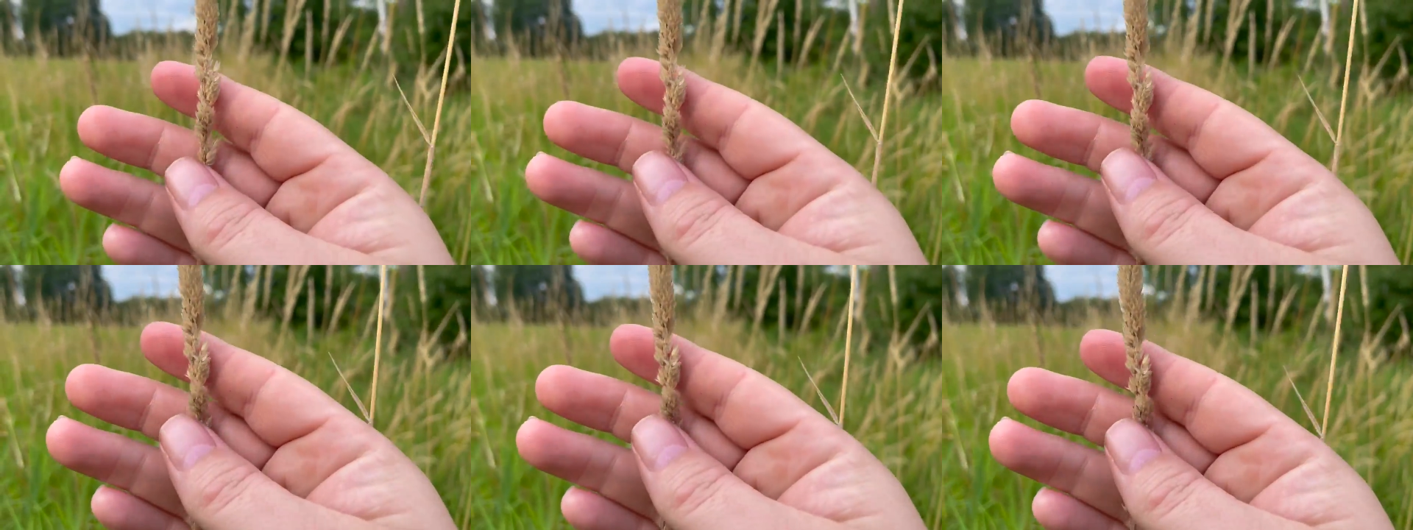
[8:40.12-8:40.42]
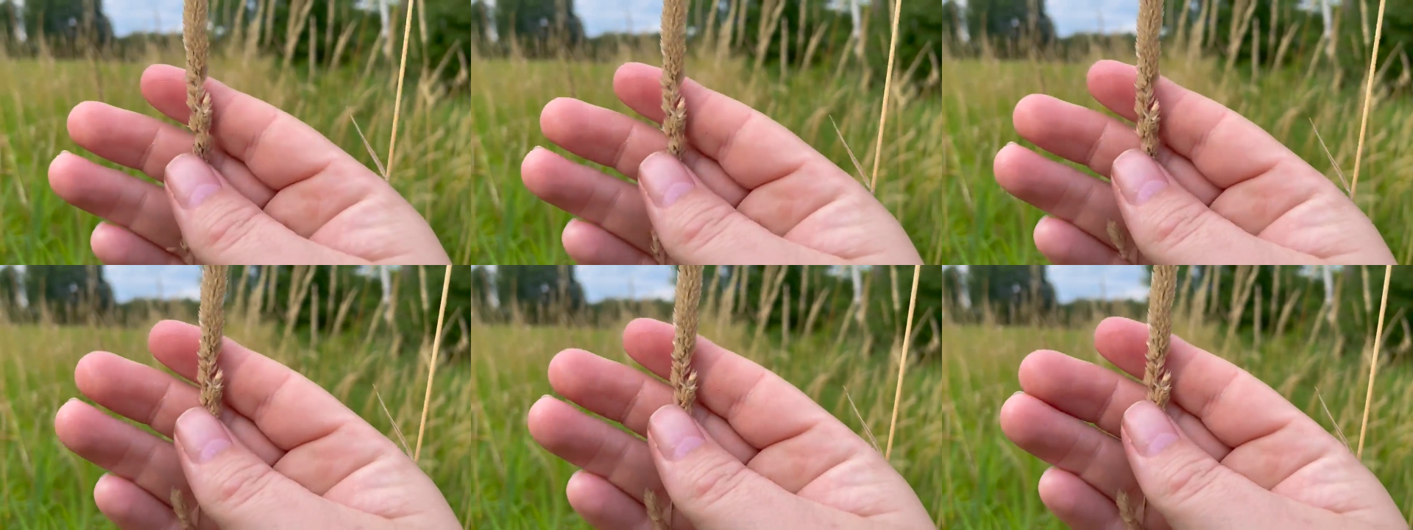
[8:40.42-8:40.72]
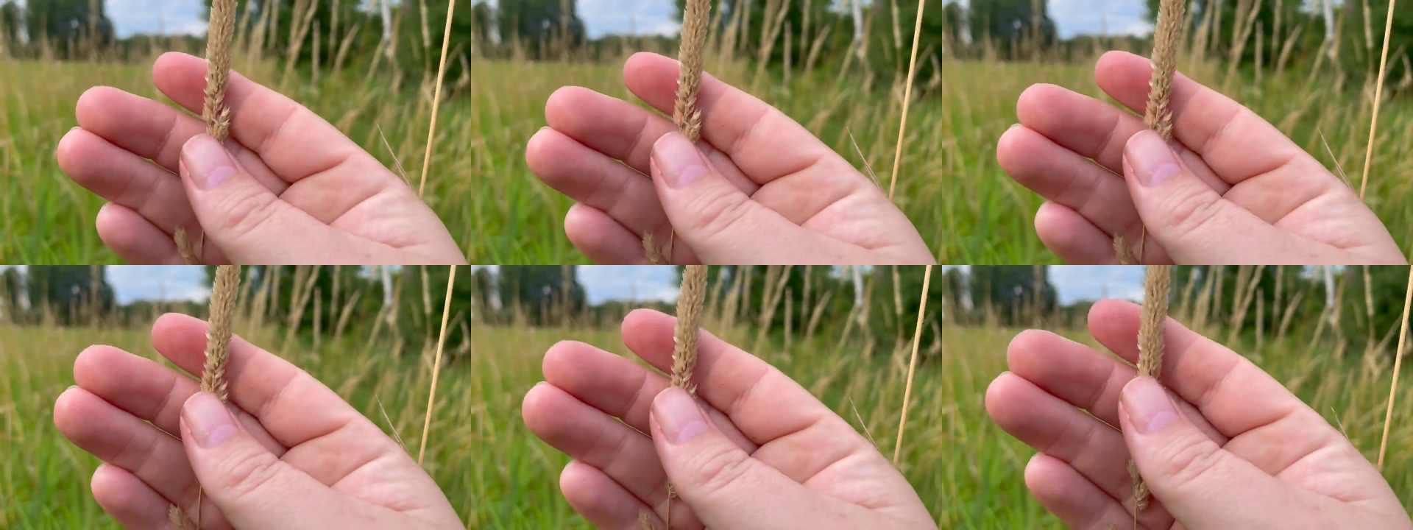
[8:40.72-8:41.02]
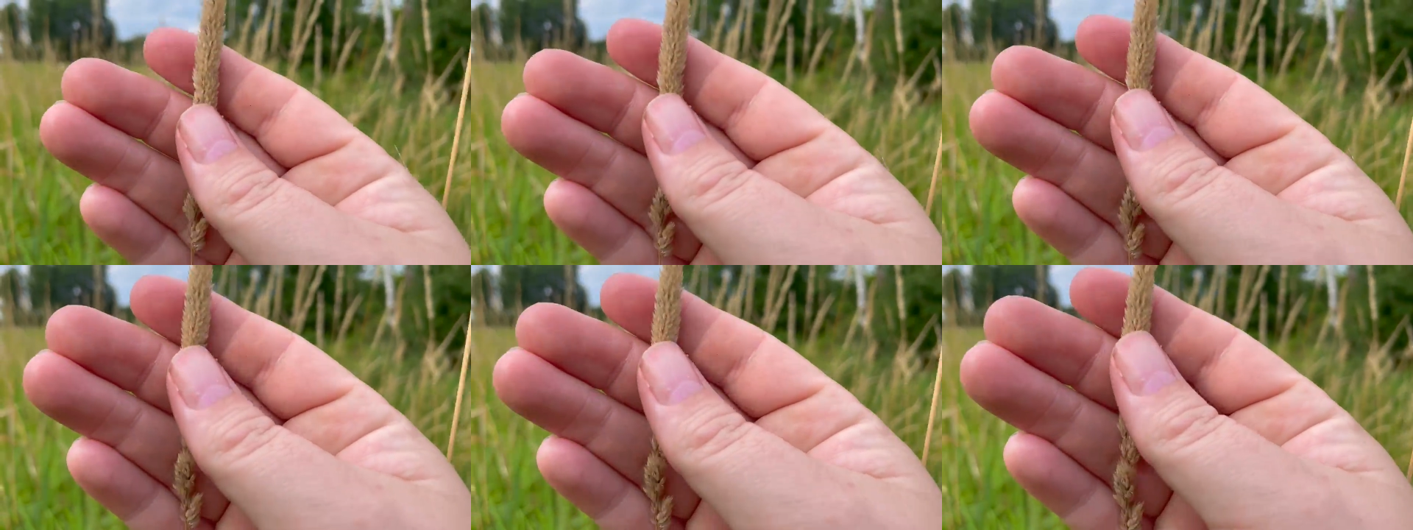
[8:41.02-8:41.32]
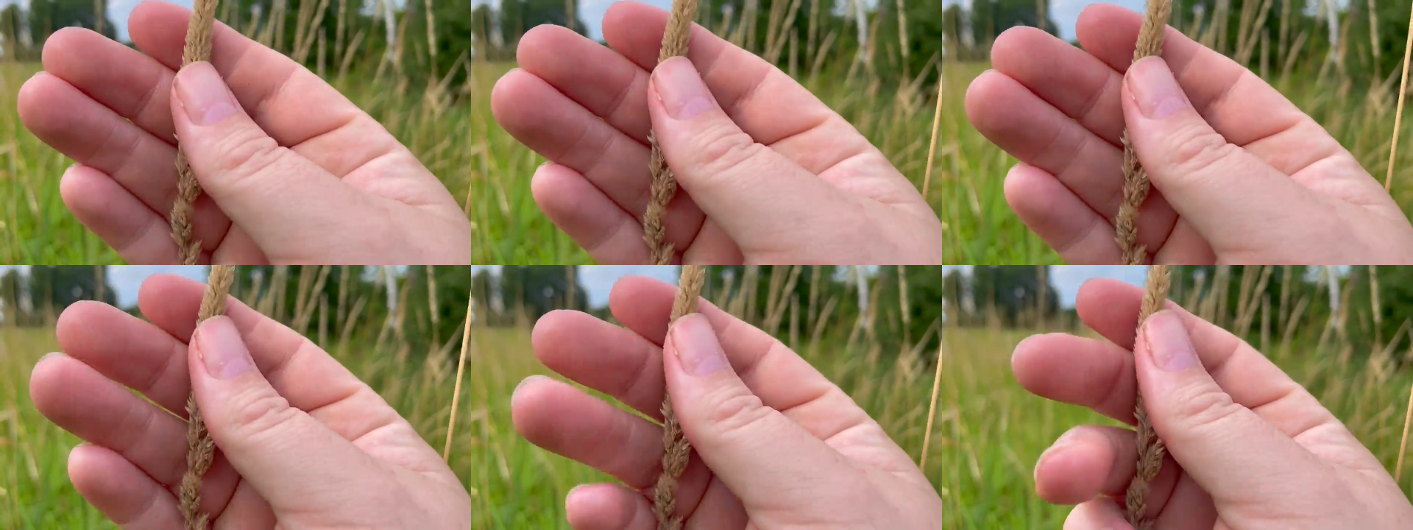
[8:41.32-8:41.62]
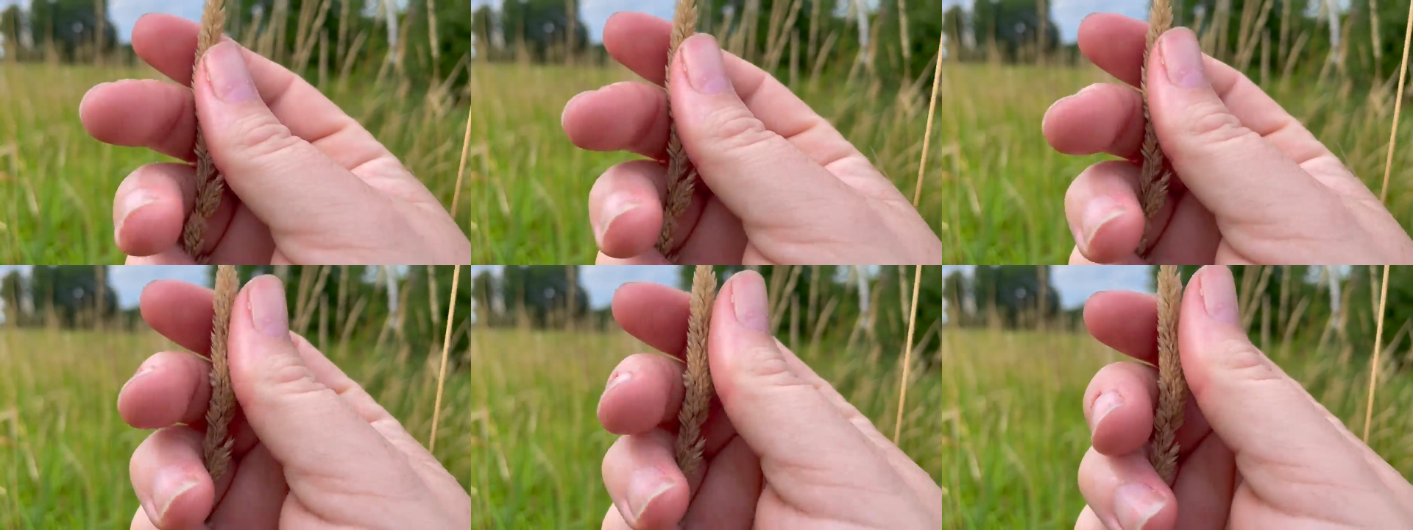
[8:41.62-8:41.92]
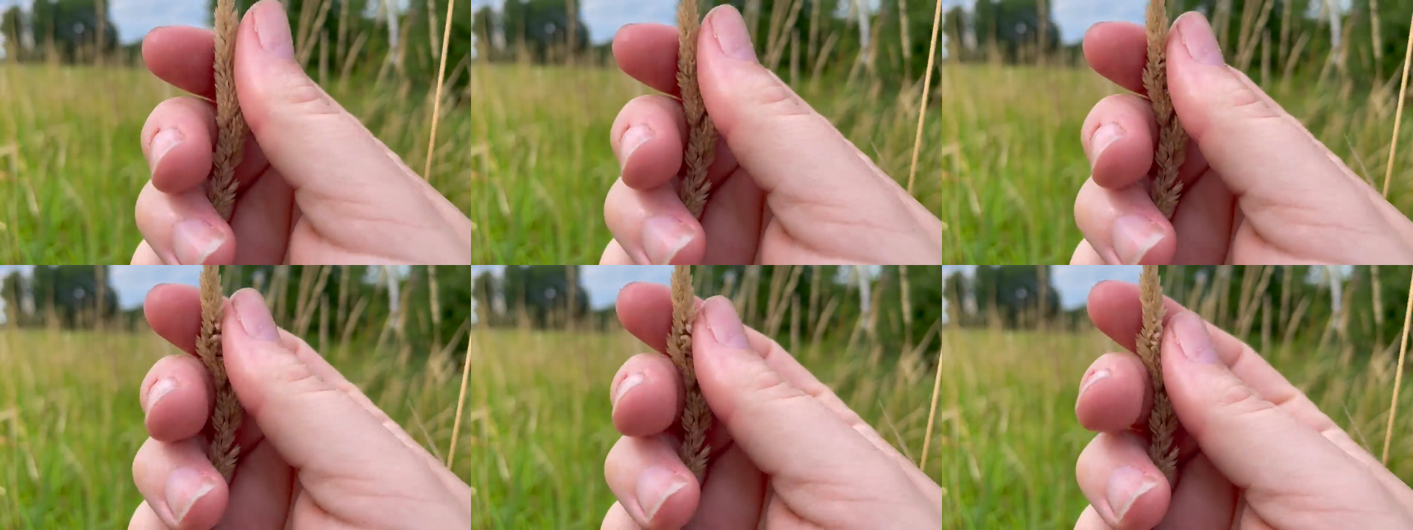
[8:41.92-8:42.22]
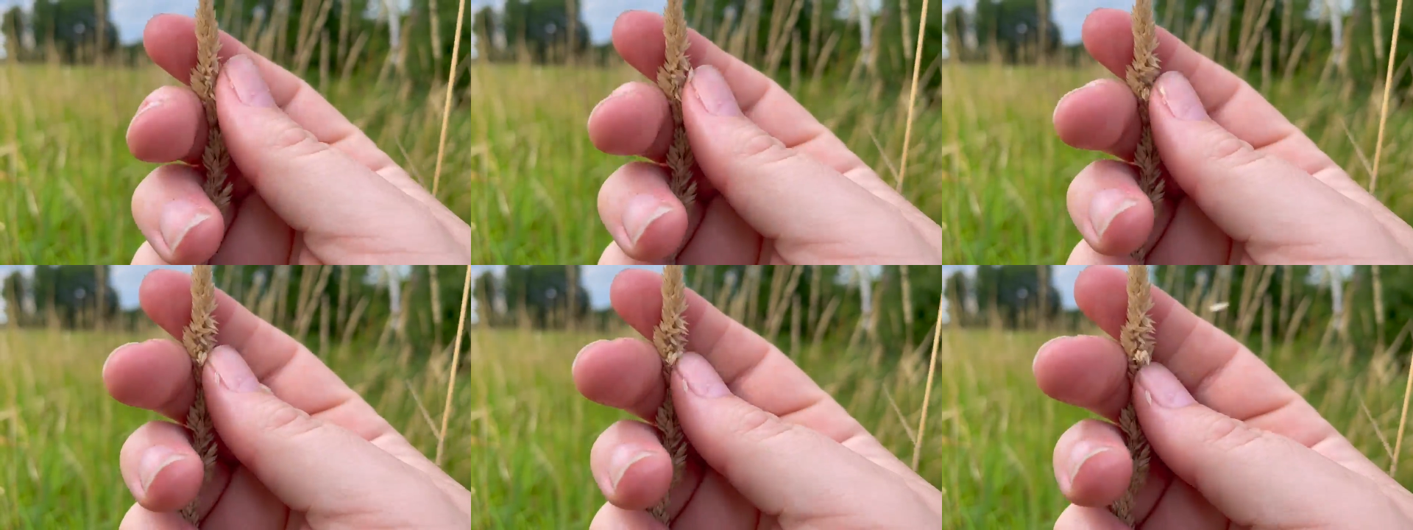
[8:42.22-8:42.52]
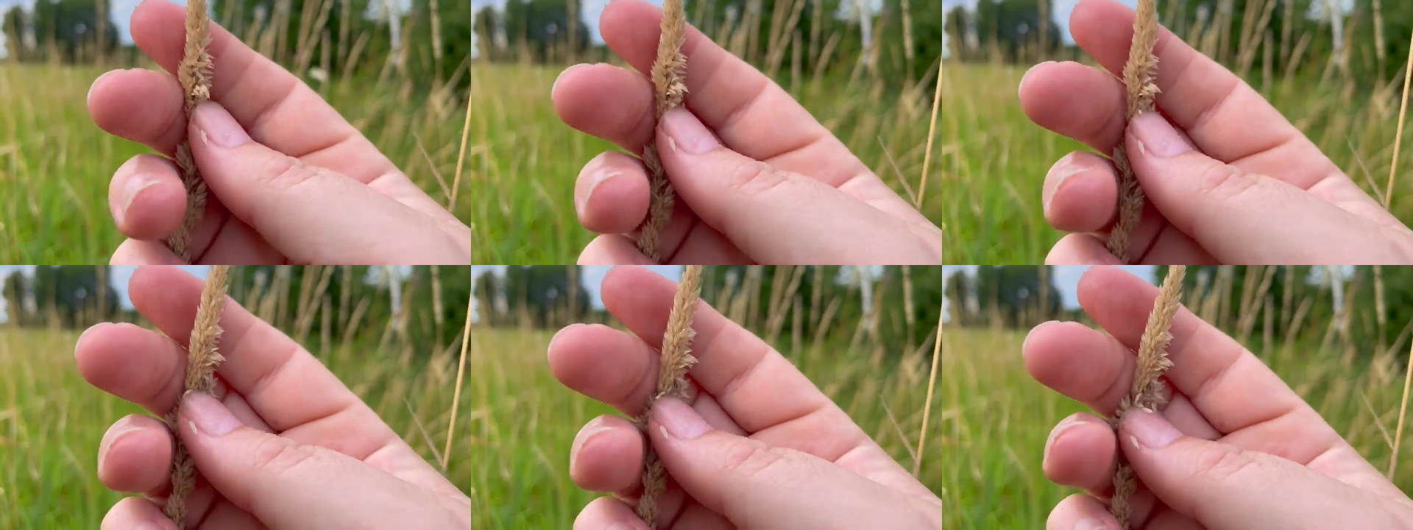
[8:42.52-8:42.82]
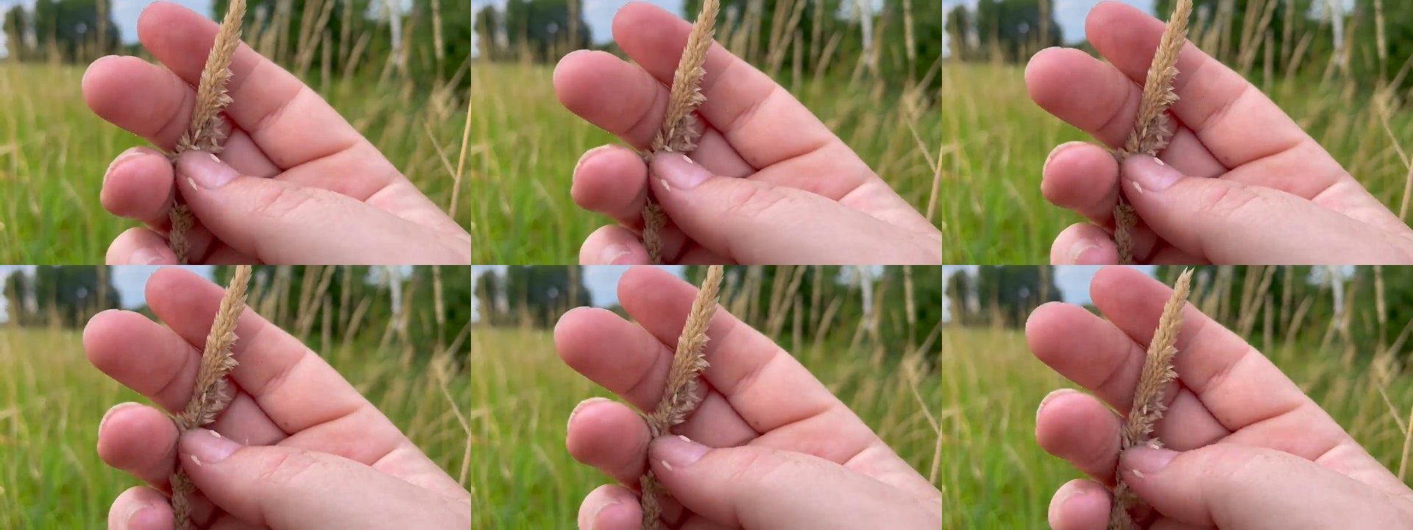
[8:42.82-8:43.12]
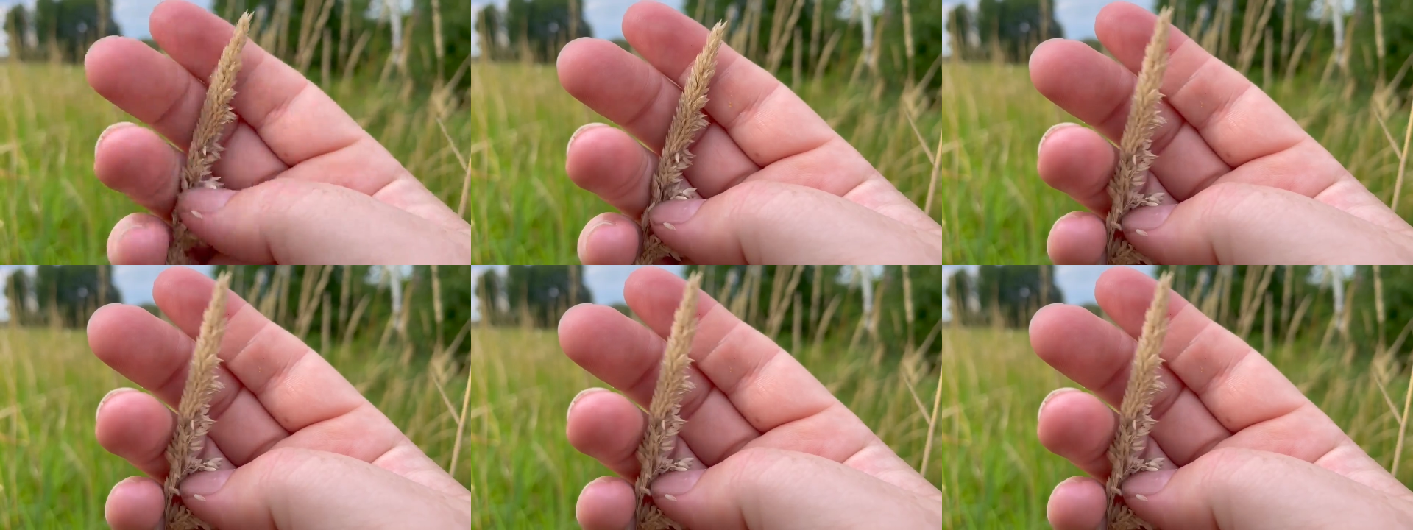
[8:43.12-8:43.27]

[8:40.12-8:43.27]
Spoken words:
(no speaker visible)